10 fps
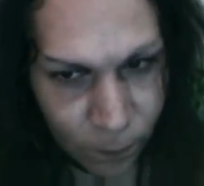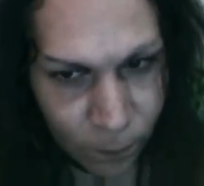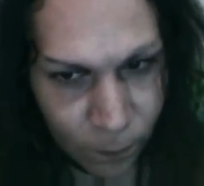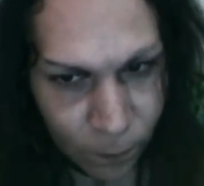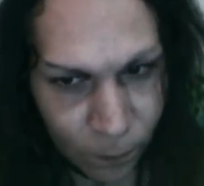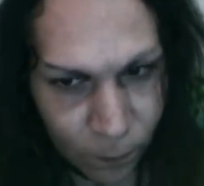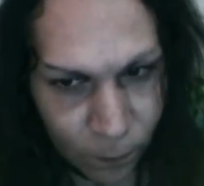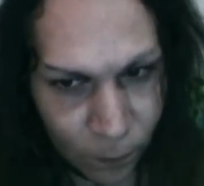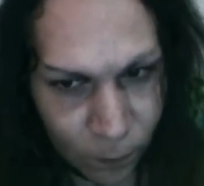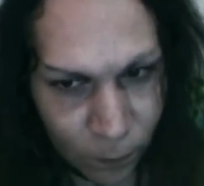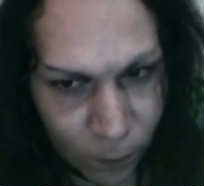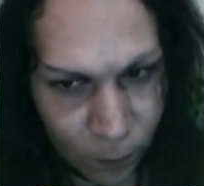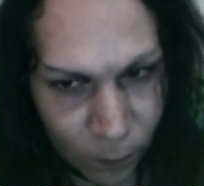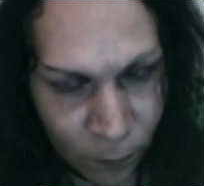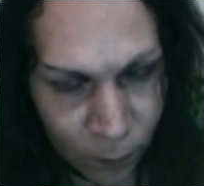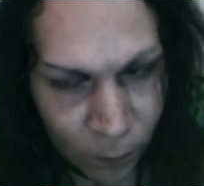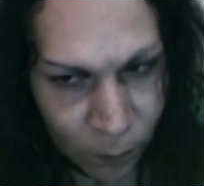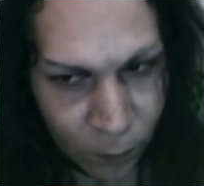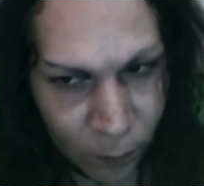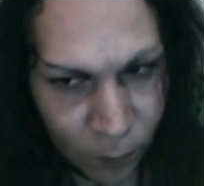
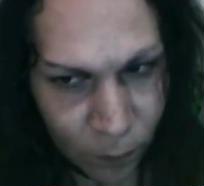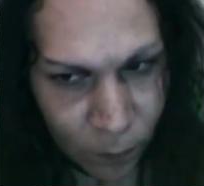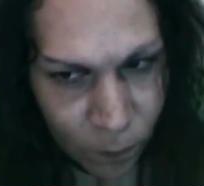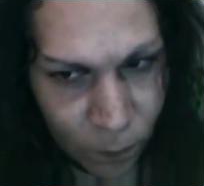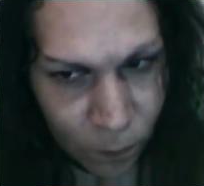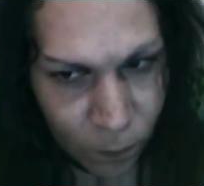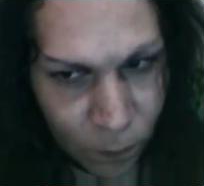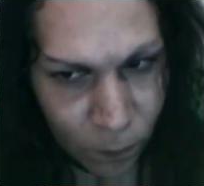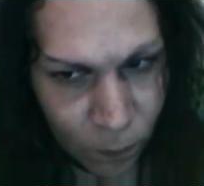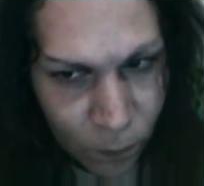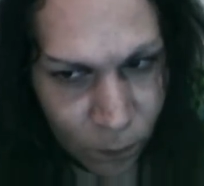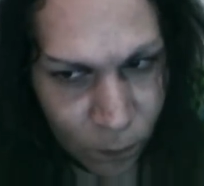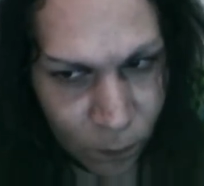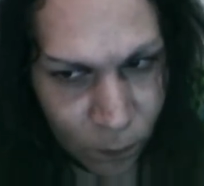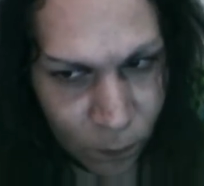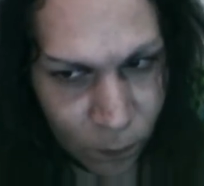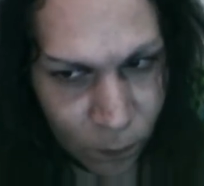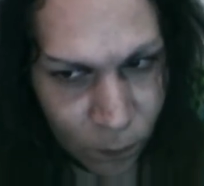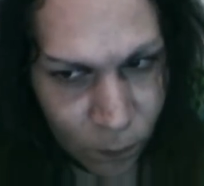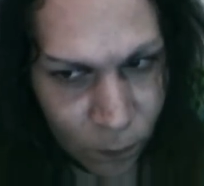
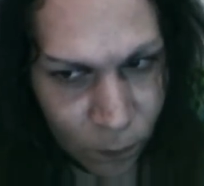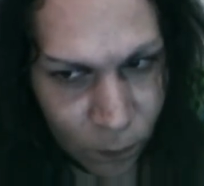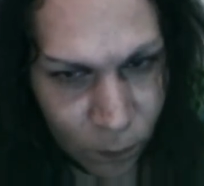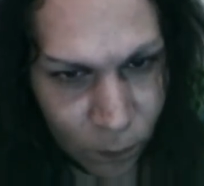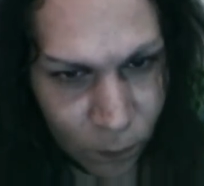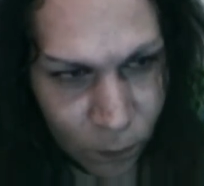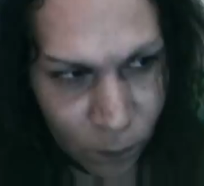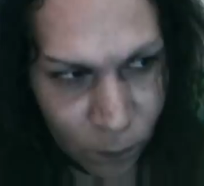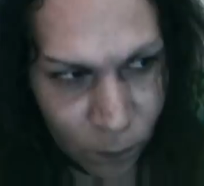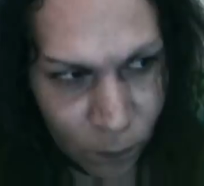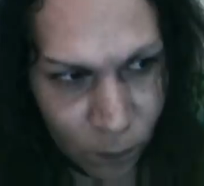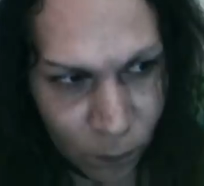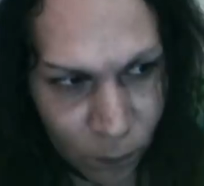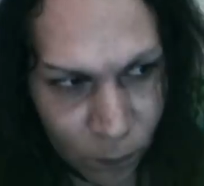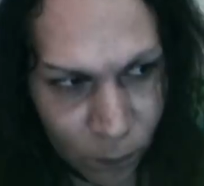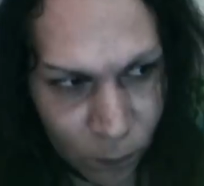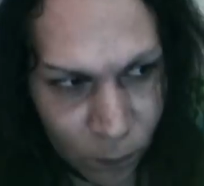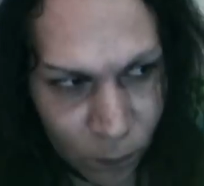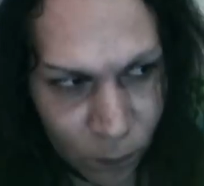Nothing is said.